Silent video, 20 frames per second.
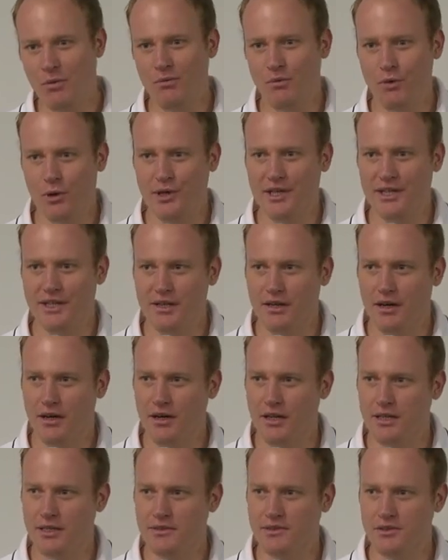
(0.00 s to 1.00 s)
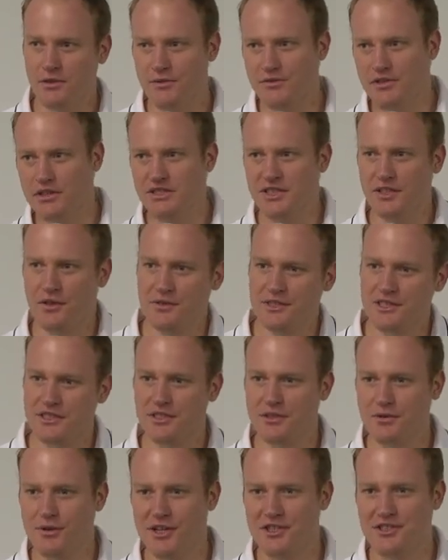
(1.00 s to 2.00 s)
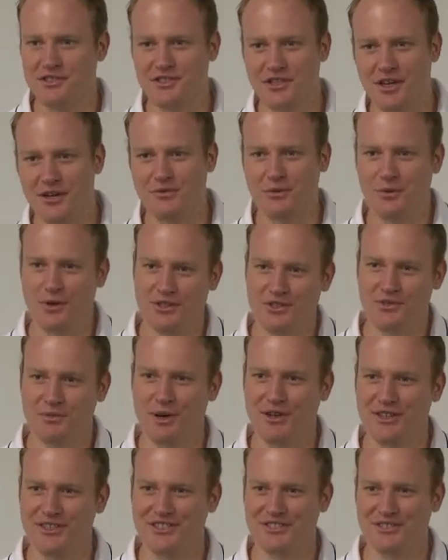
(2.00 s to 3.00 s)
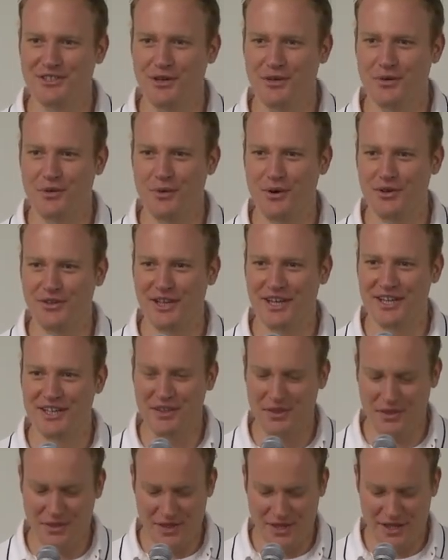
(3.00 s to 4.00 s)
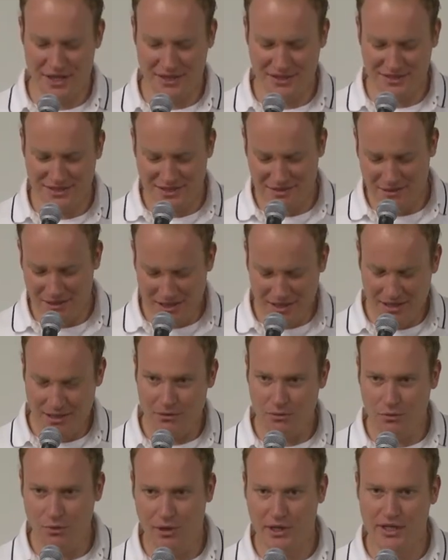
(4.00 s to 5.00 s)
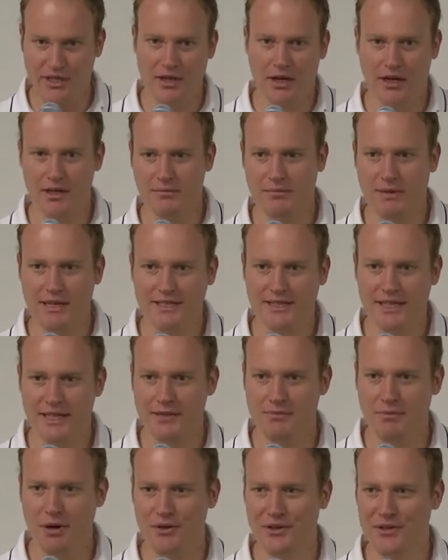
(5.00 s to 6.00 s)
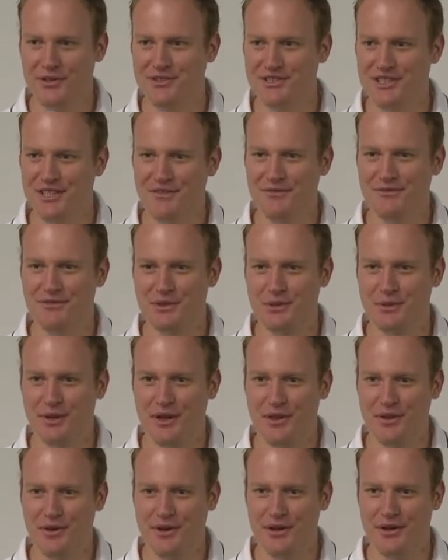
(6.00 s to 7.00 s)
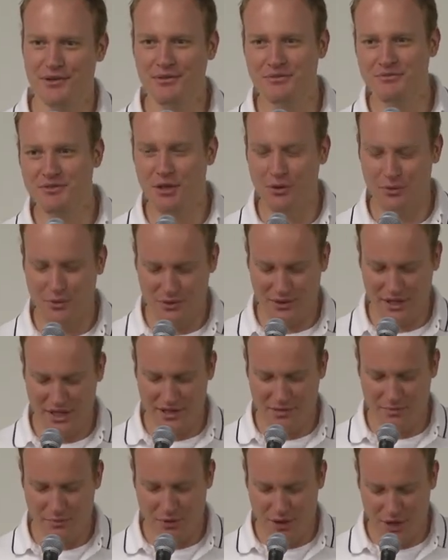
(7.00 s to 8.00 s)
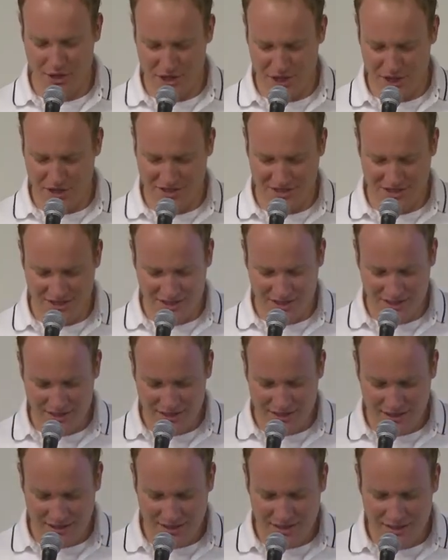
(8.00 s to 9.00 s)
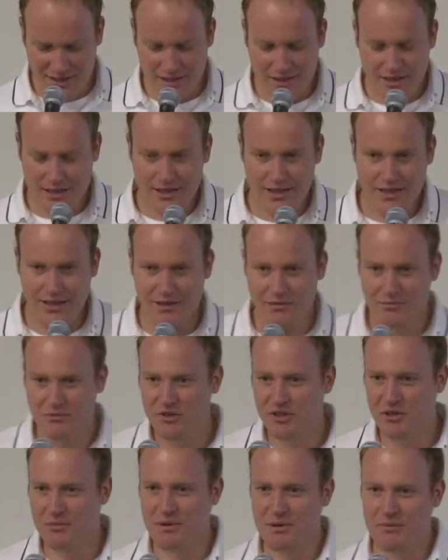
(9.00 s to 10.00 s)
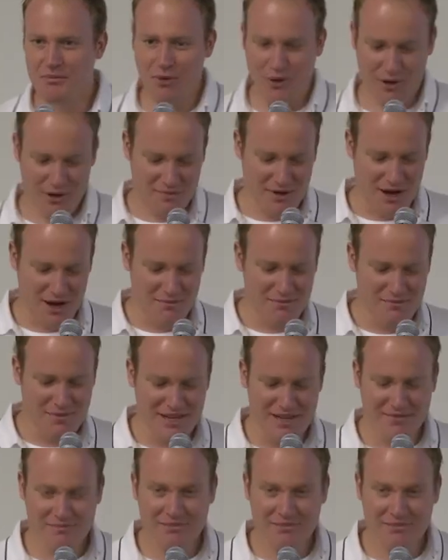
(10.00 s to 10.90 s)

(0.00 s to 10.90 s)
working on sort of continuous integration software as well as Node-related things, working on maintaining Mongoose and a few other Node-related projects. A little bit more about me.